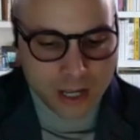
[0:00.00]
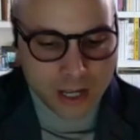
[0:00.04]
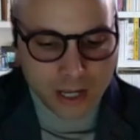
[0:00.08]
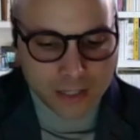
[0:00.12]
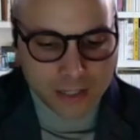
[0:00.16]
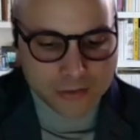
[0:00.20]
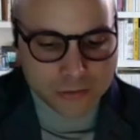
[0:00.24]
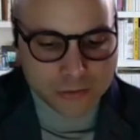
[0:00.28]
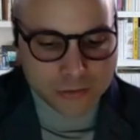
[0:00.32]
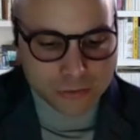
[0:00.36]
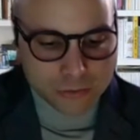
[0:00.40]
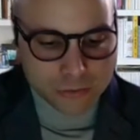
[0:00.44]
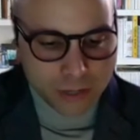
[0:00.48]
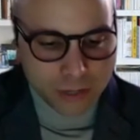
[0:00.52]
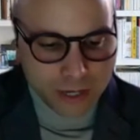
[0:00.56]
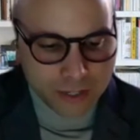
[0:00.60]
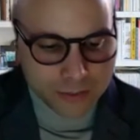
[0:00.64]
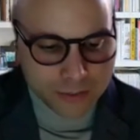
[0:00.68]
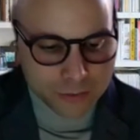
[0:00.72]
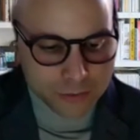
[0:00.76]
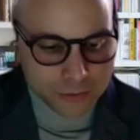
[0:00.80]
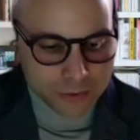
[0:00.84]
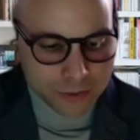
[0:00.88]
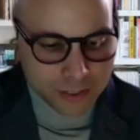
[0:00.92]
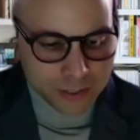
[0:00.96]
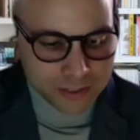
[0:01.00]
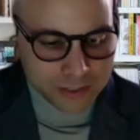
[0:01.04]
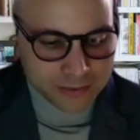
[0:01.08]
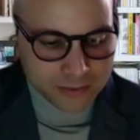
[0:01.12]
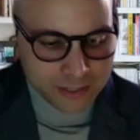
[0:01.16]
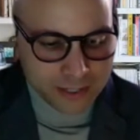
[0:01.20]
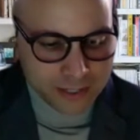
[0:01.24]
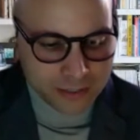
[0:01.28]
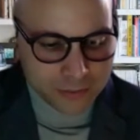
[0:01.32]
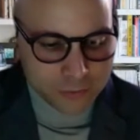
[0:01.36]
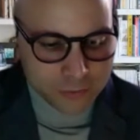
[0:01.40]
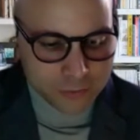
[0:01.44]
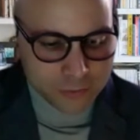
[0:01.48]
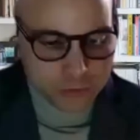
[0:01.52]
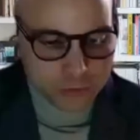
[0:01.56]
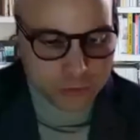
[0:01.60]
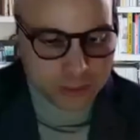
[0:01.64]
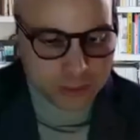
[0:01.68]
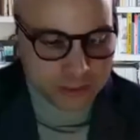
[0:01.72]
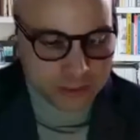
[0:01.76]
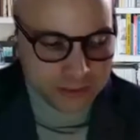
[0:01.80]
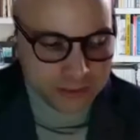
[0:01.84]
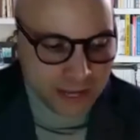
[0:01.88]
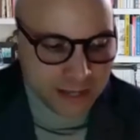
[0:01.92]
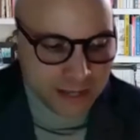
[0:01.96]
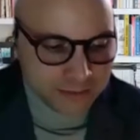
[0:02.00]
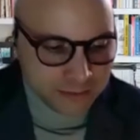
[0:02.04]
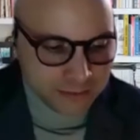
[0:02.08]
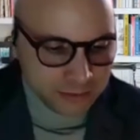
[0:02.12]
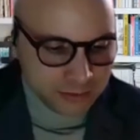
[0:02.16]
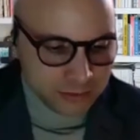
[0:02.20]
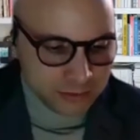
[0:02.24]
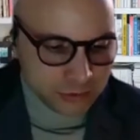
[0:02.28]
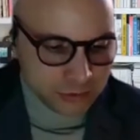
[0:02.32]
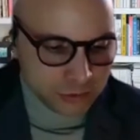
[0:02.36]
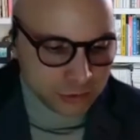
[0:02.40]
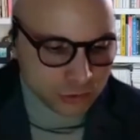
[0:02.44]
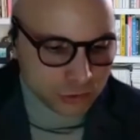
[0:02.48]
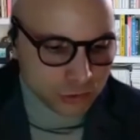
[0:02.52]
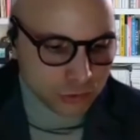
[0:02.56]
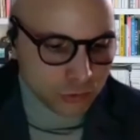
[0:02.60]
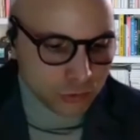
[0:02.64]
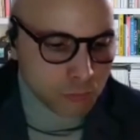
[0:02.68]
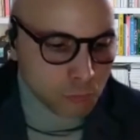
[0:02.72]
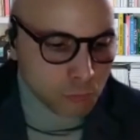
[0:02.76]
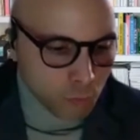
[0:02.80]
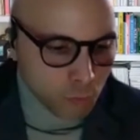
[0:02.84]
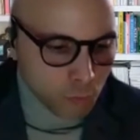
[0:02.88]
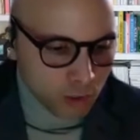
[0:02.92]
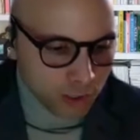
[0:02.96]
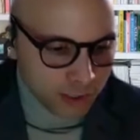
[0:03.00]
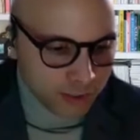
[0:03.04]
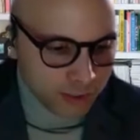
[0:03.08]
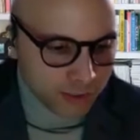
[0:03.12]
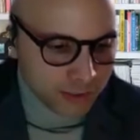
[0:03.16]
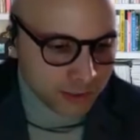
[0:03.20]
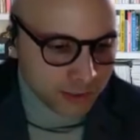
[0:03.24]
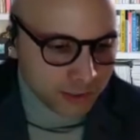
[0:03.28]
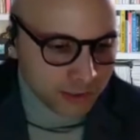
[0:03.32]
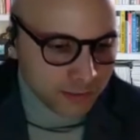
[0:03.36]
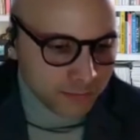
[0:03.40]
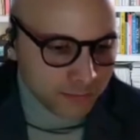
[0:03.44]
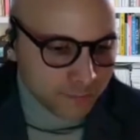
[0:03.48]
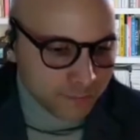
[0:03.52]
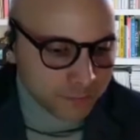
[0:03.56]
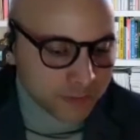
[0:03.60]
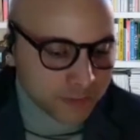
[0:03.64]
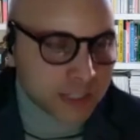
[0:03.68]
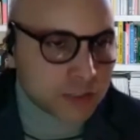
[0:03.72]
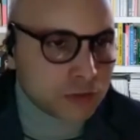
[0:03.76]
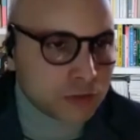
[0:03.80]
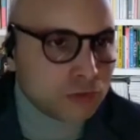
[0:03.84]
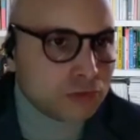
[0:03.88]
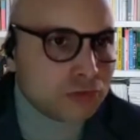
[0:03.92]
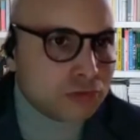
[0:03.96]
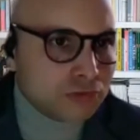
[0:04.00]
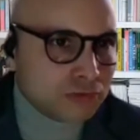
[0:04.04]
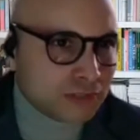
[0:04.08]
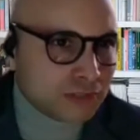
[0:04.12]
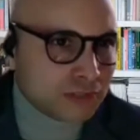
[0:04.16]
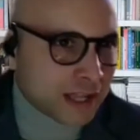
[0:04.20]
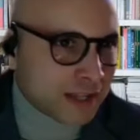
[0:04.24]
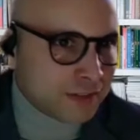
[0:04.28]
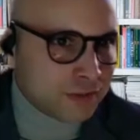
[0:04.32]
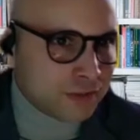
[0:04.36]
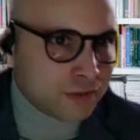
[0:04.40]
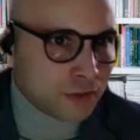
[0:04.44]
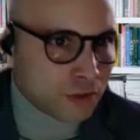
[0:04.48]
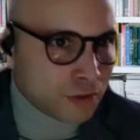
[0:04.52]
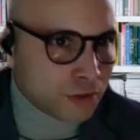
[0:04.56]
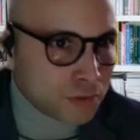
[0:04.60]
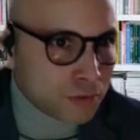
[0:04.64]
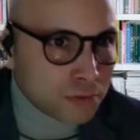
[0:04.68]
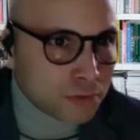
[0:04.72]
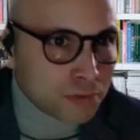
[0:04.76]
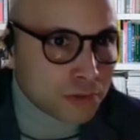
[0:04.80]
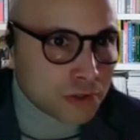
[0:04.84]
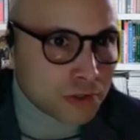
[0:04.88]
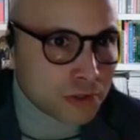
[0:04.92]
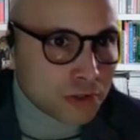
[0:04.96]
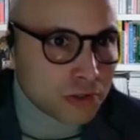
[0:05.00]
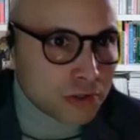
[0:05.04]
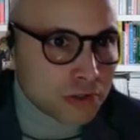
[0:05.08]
I do think that you cannot teach someone that you do not know.